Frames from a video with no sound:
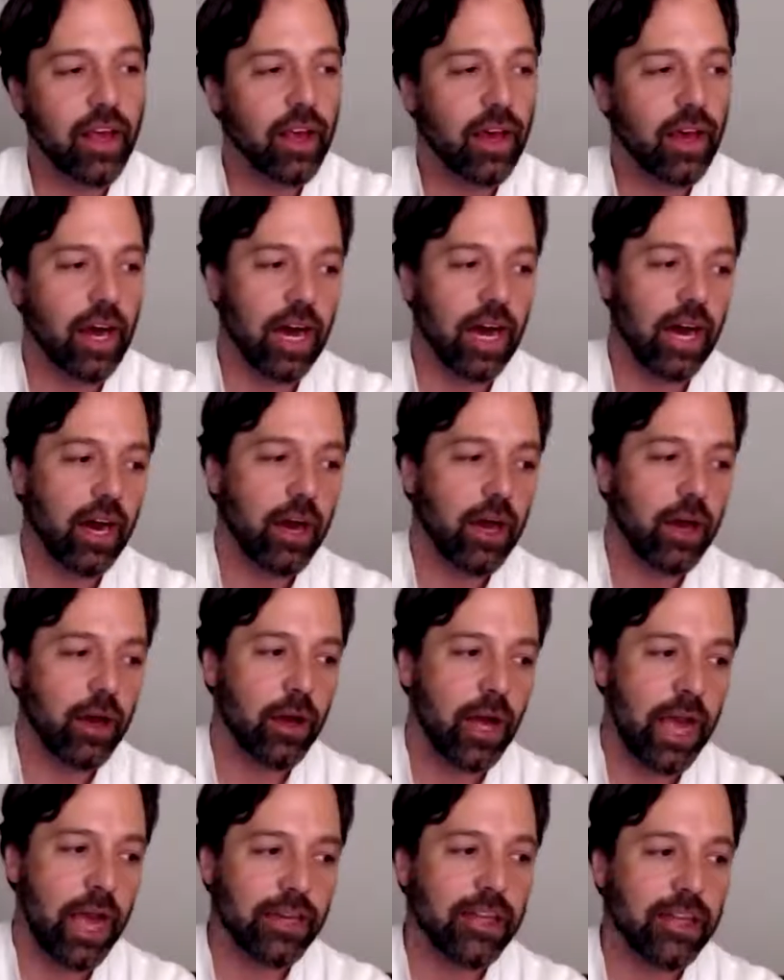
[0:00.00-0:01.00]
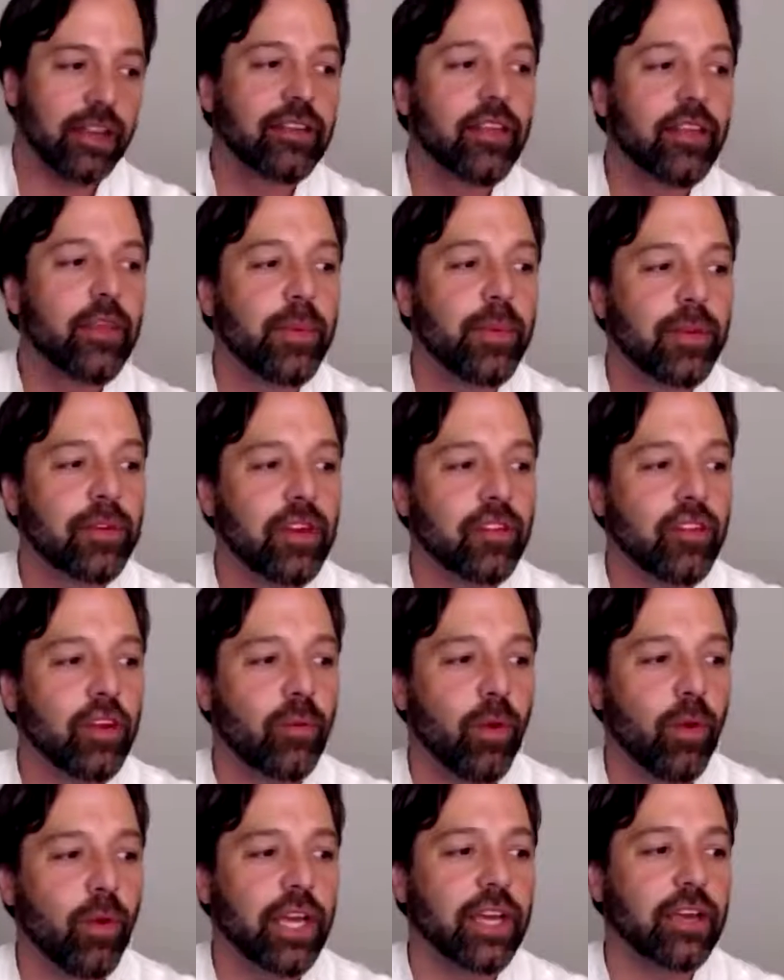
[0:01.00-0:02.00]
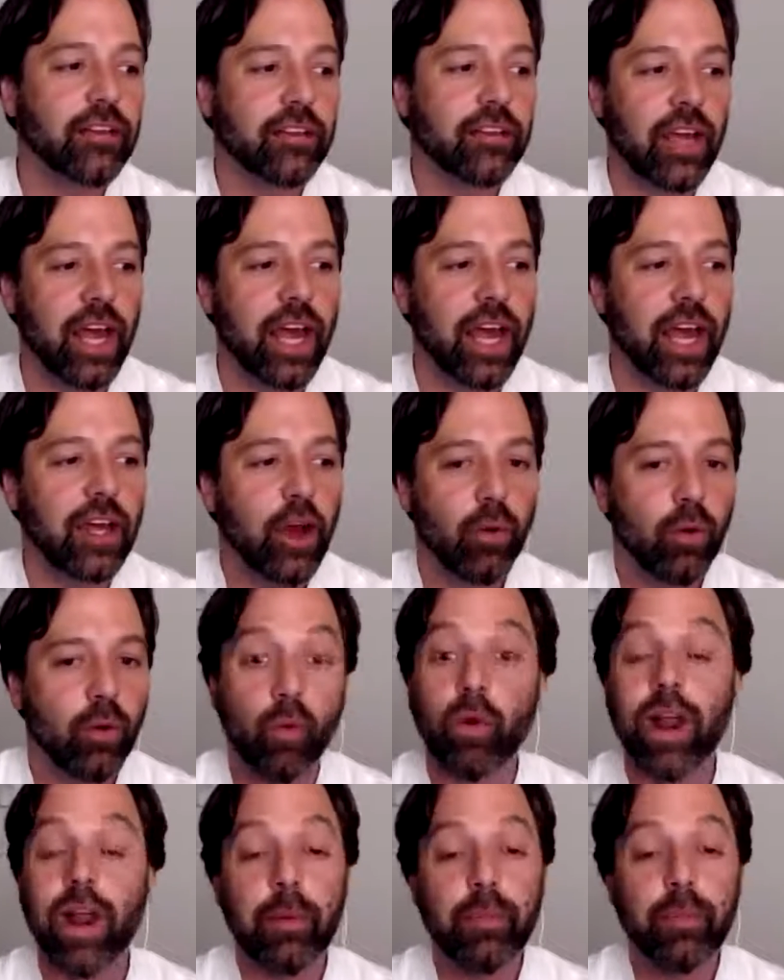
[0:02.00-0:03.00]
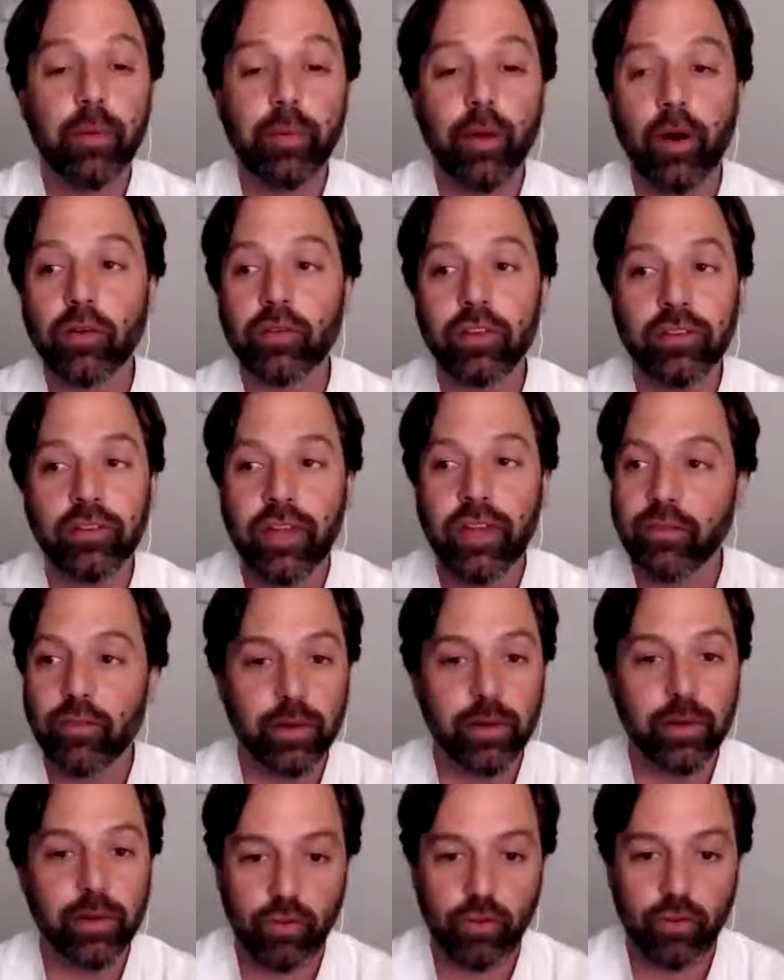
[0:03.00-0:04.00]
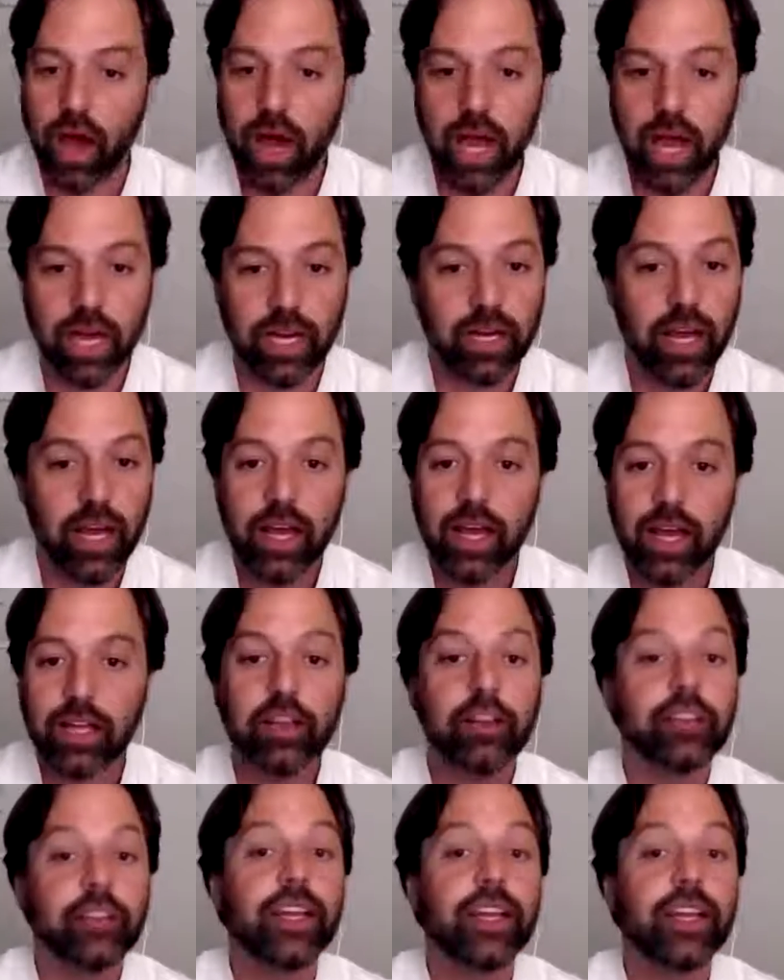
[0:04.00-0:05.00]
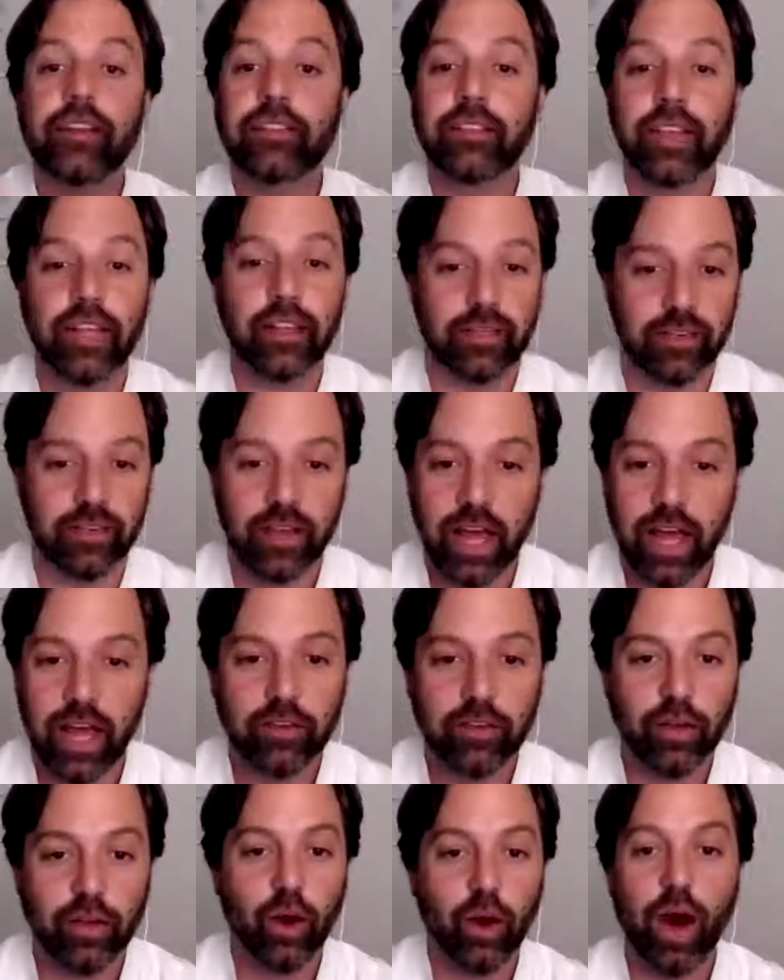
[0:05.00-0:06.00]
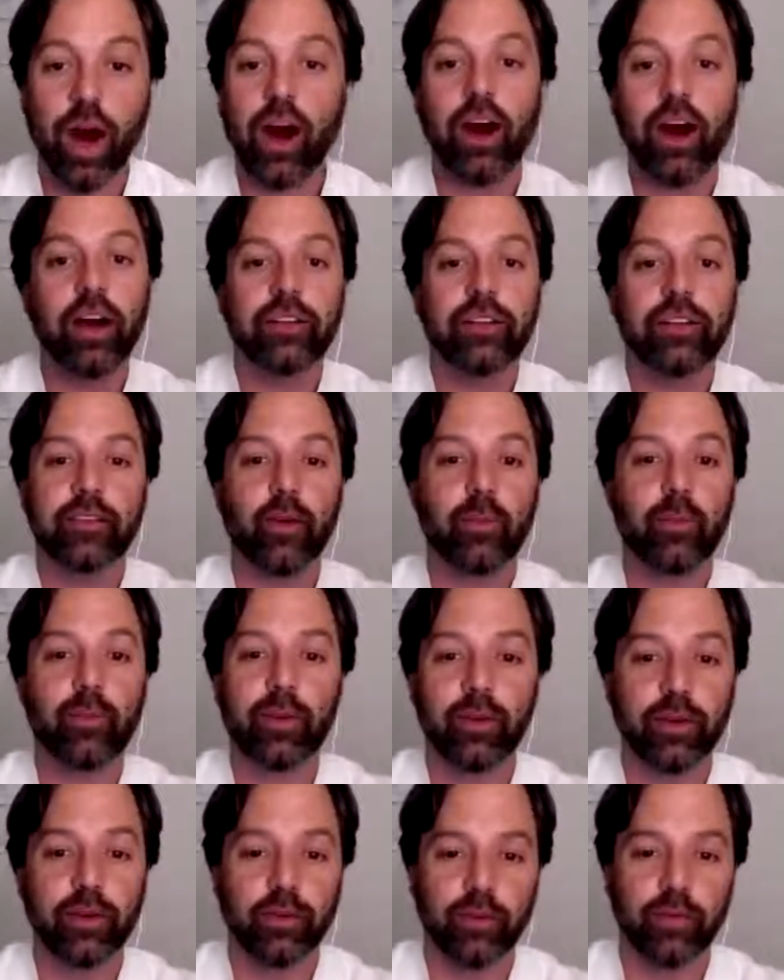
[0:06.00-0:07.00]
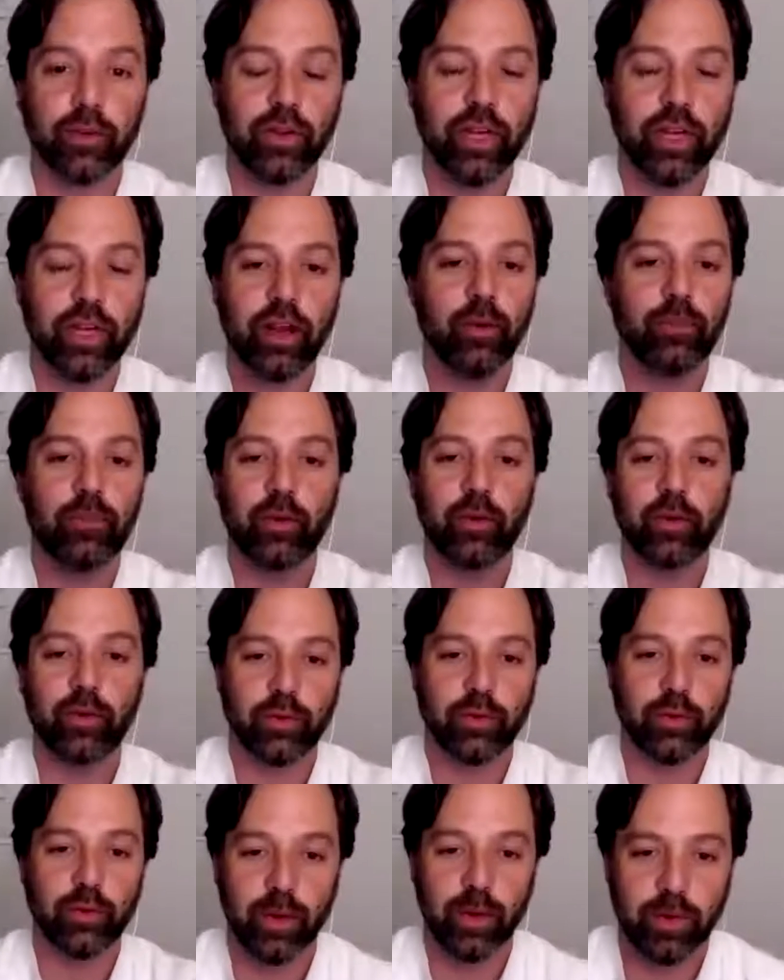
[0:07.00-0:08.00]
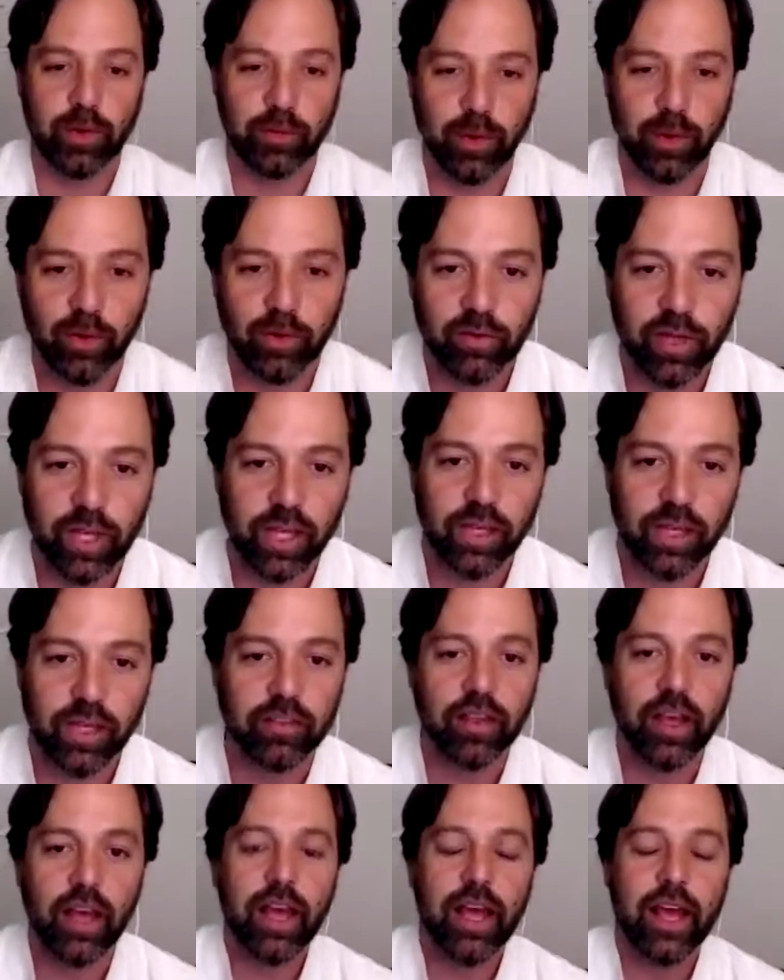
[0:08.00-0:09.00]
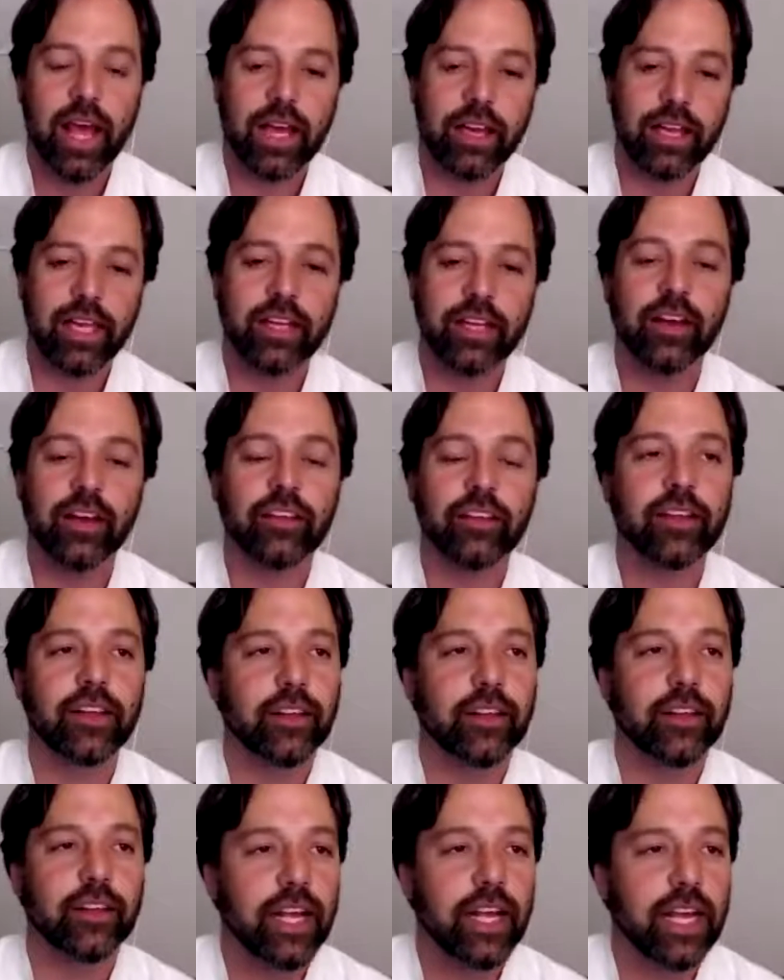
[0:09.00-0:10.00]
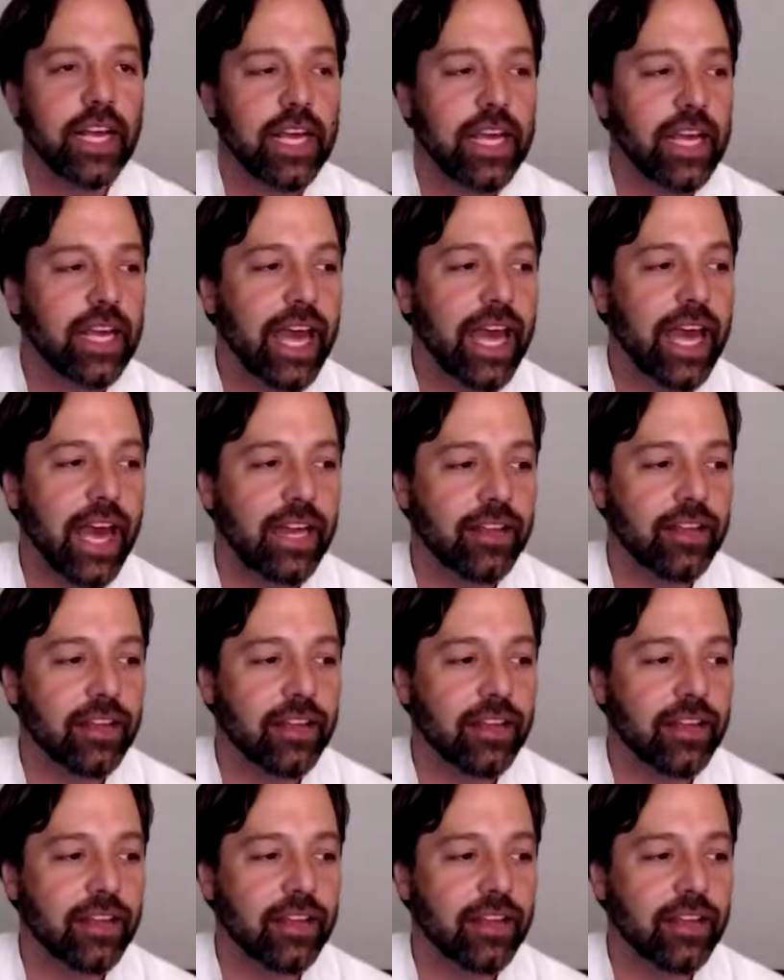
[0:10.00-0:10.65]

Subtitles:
And he's in the position where he can say, well, what I propose has never been tried. It doesn't exist. And so, it's so beautiful. Look at how beautiful what I'm proposing is. And he can't